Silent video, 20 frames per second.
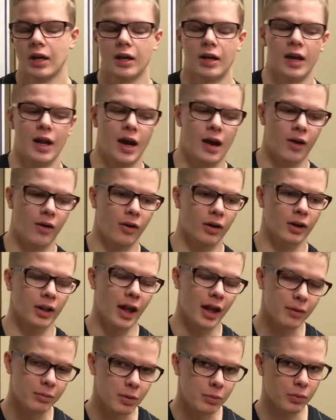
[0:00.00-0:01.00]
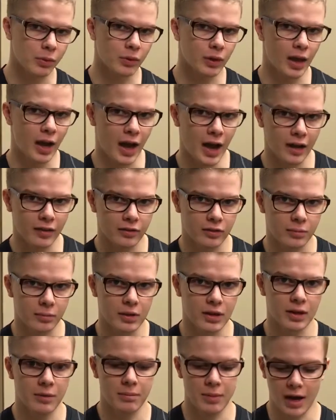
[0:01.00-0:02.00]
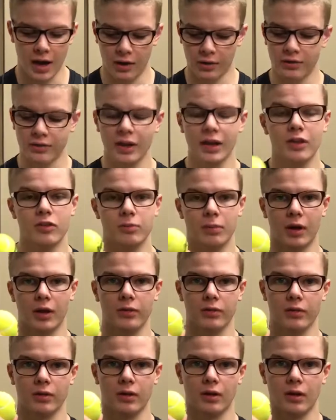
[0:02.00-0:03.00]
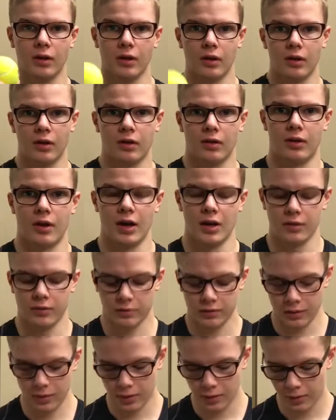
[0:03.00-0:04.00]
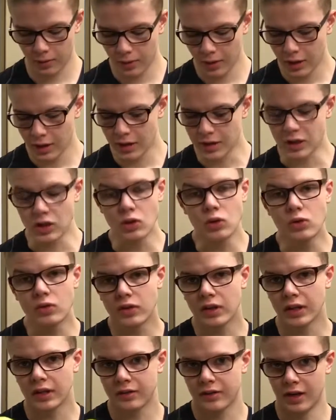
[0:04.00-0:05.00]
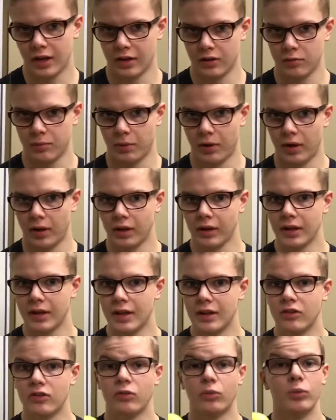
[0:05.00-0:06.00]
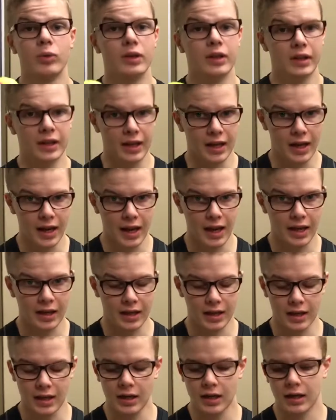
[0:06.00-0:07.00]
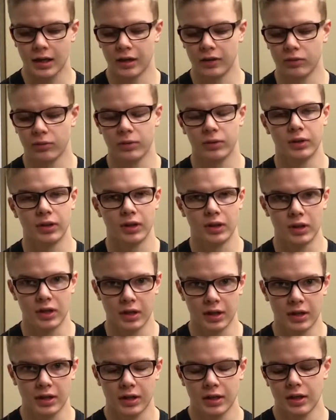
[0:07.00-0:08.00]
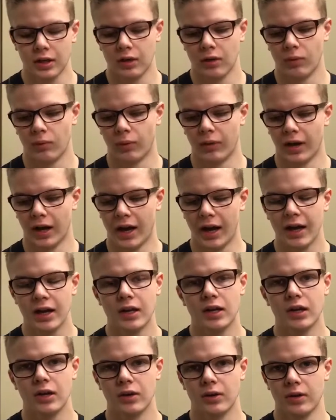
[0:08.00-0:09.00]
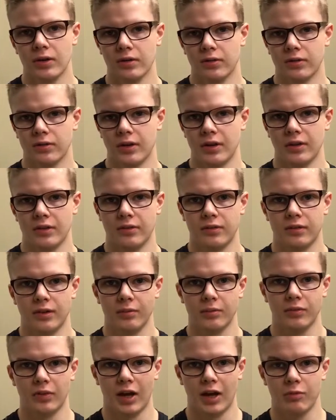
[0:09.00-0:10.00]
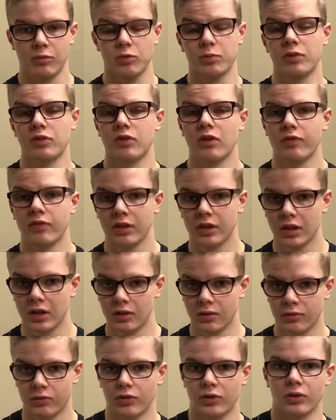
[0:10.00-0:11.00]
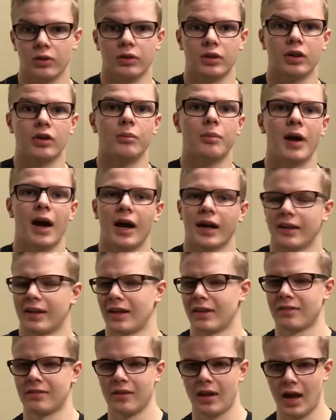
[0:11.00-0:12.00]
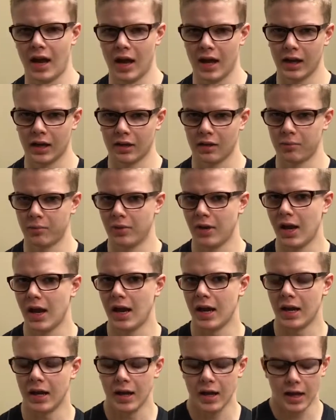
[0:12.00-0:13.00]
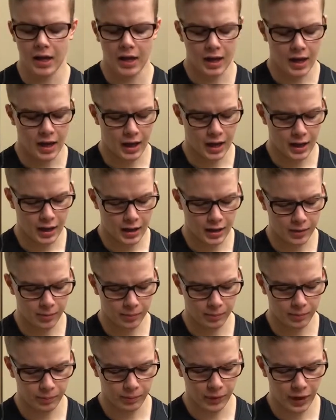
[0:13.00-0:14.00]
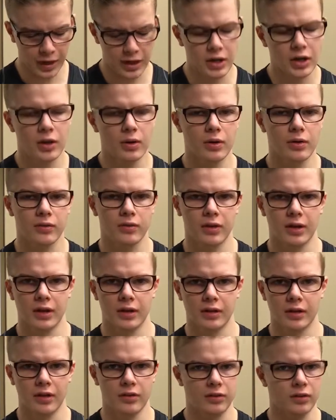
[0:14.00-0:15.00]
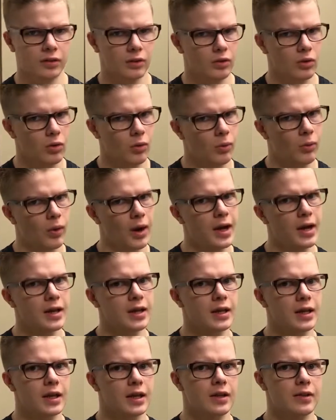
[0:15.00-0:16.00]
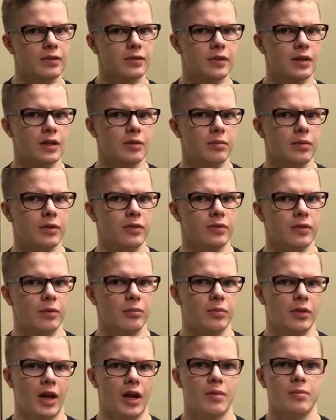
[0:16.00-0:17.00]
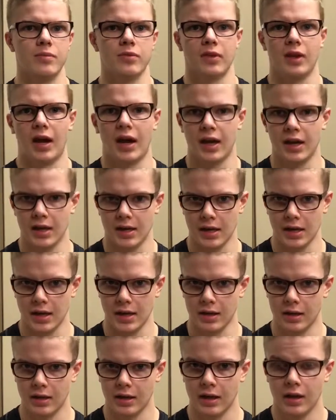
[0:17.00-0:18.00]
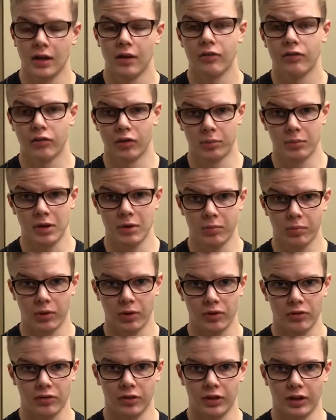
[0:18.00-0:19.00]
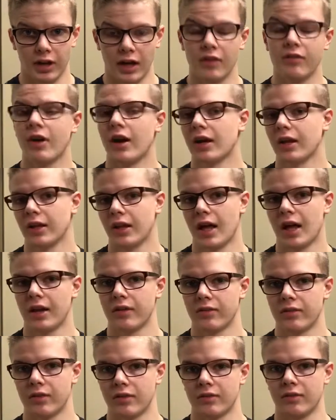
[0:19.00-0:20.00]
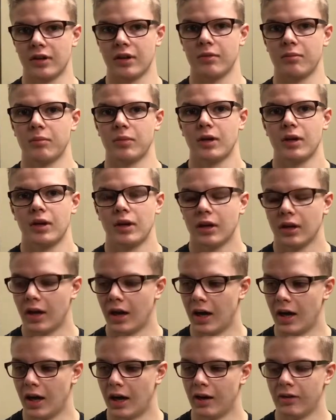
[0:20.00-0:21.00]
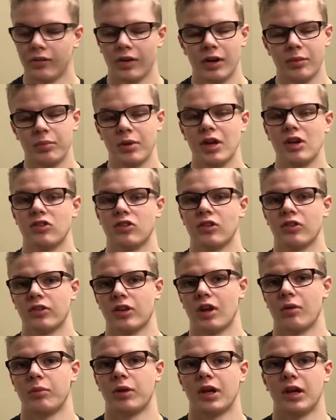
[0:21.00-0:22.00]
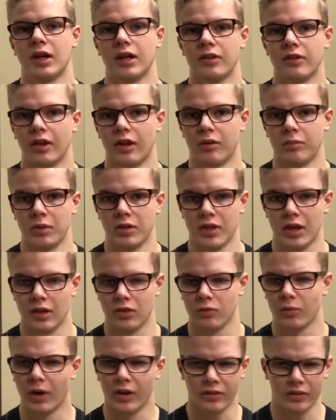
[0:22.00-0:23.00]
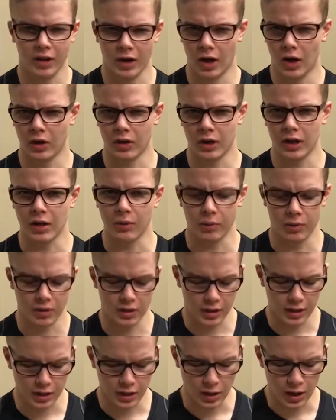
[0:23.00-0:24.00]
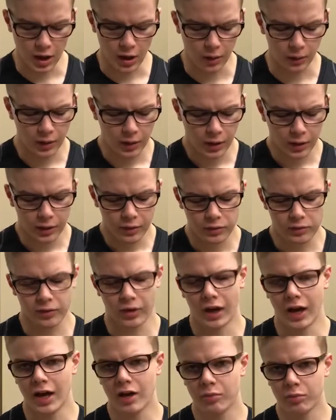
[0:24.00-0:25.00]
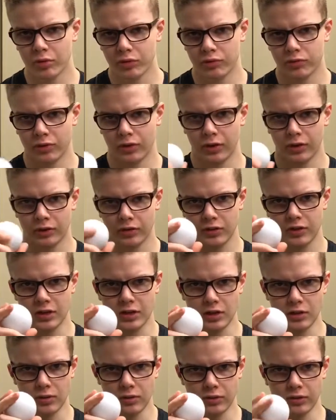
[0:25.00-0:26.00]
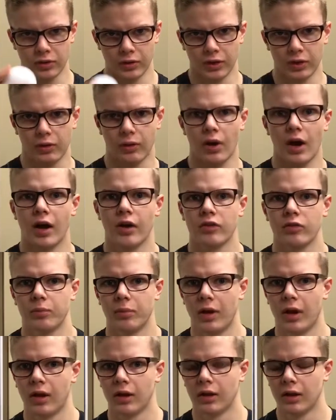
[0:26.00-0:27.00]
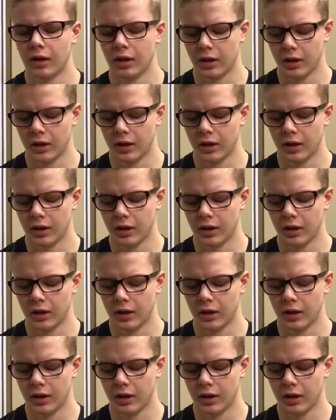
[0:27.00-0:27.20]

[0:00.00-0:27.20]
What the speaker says: Now, a lot of people ask me about tennis balls, right? So using a tennis ball is really handy. It's really good. What I notice is sometimes, specifically for low back, like sciatica pain, I notice that it doesn't quite get as deep as sometimes I need. For me personally, and I've had a lot of the same, I've had patients coming in and telling me that as well. It's kind of hard to get where they need to go. So I prefer to use a lacrosse ball.